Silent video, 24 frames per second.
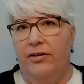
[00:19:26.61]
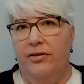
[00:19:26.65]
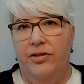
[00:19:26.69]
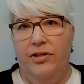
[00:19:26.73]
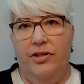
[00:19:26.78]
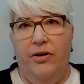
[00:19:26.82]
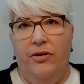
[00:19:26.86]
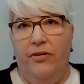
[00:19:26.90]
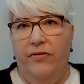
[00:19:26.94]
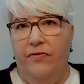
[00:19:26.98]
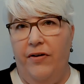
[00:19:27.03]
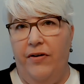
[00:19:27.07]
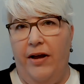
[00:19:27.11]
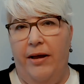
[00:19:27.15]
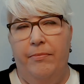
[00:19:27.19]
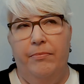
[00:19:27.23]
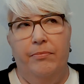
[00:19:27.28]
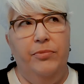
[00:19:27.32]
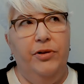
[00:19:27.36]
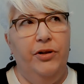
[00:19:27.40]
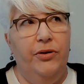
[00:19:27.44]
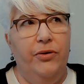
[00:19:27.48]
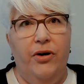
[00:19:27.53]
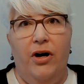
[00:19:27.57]
So if I'm
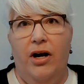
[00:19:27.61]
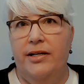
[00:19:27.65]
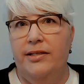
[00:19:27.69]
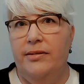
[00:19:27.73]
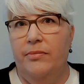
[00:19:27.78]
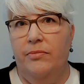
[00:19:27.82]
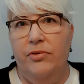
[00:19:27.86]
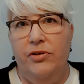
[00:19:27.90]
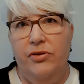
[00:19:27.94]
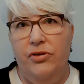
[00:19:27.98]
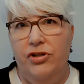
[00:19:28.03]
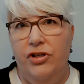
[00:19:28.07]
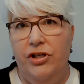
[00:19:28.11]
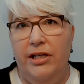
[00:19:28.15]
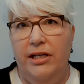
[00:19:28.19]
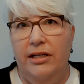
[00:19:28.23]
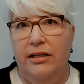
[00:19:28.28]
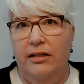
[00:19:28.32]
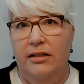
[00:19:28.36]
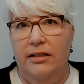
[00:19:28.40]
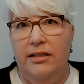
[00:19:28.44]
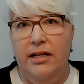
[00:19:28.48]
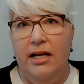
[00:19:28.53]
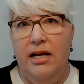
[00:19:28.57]
Blue Cross and Blue
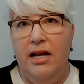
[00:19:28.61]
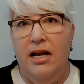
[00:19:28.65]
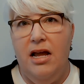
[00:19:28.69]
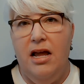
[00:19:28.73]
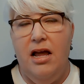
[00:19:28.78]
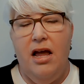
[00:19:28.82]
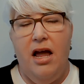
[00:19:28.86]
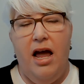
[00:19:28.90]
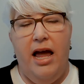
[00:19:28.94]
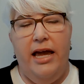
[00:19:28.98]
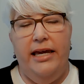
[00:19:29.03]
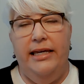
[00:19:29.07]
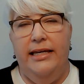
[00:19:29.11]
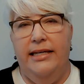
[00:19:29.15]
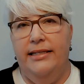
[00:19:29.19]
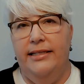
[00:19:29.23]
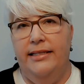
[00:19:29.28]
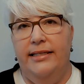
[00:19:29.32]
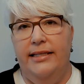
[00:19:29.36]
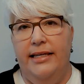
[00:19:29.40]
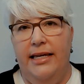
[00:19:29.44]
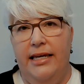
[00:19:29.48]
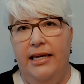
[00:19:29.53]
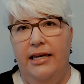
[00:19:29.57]
Shield, I can
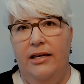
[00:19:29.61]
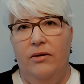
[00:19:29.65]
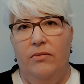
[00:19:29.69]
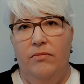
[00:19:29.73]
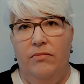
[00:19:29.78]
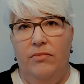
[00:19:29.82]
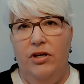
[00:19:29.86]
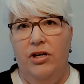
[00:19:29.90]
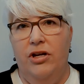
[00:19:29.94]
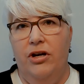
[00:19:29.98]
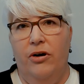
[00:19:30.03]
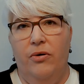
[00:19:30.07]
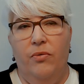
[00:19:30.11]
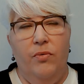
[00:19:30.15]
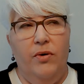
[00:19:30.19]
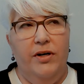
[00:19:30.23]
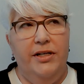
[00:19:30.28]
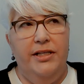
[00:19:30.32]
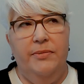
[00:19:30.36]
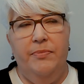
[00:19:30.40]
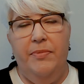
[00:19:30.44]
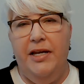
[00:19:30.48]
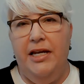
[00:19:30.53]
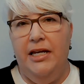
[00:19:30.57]
see,
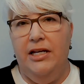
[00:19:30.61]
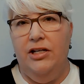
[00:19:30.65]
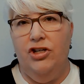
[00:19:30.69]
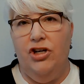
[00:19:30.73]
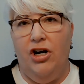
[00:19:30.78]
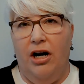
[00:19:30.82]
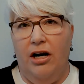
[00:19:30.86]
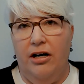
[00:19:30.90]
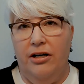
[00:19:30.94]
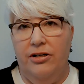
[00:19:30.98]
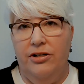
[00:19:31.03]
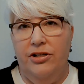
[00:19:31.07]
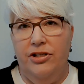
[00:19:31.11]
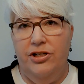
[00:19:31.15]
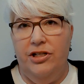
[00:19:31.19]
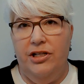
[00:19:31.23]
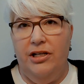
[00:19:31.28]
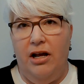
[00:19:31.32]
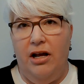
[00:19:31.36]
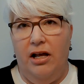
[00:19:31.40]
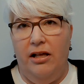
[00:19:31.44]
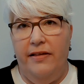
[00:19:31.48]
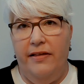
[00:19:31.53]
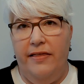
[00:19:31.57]
what's being charged
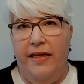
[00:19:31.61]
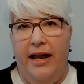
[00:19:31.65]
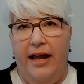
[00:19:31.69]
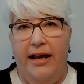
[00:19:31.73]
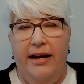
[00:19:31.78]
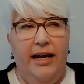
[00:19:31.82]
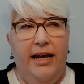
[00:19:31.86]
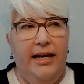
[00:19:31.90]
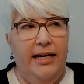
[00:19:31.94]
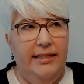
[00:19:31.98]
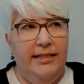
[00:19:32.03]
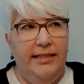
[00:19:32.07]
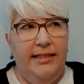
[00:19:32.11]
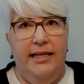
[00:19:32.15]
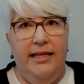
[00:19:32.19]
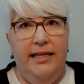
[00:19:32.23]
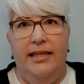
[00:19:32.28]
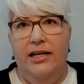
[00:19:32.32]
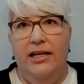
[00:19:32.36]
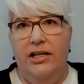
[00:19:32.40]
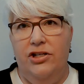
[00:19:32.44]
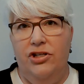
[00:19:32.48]
and all of that, and I could see the